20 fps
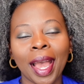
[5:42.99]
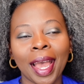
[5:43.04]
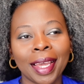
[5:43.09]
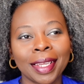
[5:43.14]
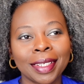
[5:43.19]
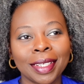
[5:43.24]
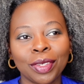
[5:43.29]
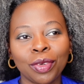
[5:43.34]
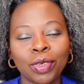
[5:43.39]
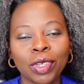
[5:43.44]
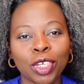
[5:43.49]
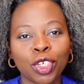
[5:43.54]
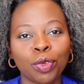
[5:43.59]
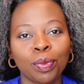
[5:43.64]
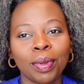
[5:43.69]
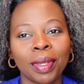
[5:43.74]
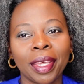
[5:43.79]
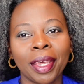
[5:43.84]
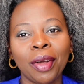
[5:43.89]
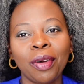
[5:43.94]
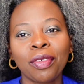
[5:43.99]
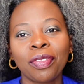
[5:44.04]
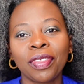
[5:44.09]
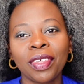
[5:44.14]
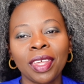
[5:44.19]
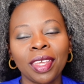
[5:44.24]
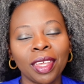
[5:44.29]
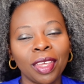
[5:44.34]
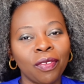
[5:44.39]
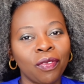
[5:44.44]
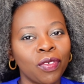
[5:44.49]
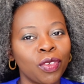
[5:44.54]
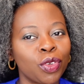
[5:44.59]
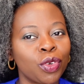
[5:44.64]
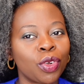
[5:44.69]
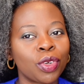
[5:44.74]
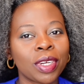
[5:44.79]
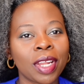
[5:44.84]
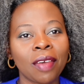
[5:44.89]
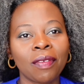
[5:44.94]
and in order to be healthy if you
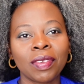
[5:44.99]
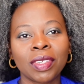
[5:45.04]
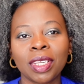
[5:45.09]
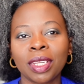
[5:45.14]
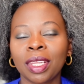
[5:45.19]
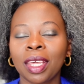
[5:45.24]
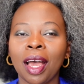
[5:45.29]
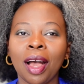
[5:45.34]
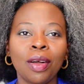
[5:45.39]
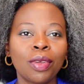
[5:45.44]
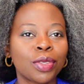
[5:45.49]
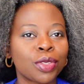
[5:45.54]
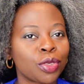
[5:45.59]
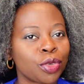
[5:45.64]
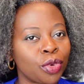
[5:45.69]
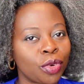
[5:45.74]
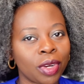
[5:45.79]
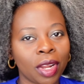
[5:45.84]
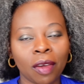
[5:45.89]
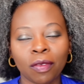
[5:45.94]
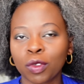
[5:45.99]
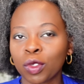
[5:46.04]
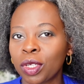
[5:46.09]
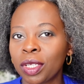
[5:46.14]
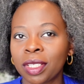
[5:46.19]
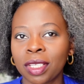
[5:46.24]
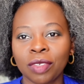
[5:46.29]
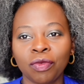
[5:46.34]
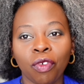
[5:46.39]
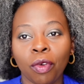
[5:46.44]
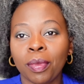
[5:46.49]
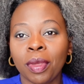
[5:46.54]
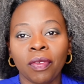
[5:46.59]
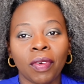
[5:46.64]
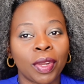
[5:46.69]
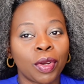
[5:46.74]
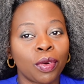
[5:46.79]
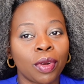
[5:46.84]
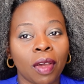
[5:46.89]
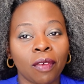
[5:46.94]
don't have it in the house you don't have to eat it for me
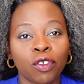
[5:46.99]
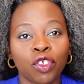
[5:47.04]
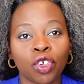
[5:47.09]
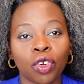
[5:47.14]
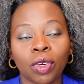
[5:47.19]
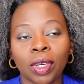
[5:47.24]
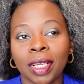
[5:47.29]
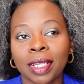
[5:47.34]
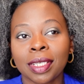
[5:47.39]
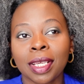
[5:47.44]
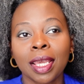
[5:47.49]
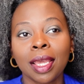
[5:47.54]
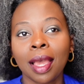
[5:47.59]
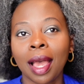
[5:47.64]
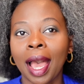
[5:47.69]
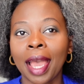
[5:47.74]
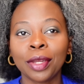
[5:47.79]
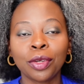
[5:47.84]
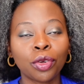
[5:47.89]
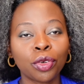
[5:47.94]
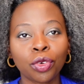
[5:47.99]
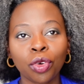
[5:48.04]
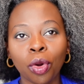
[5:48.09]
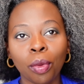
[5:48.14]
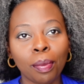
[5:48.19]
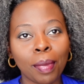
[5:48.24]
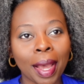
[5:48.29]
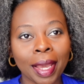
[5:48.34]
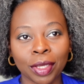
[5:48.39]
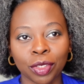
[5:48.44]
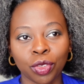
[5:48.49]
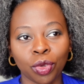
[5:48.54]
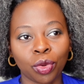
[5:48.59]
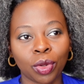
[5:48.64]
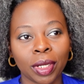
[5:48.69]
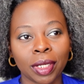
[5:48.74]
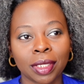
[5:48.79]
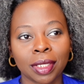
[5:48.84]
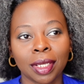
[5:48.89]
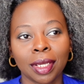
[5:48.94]
if i don't have chocolate i don't go buy
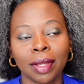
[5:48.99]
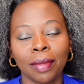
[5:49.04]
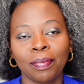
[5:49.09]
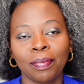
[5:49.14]
chocolate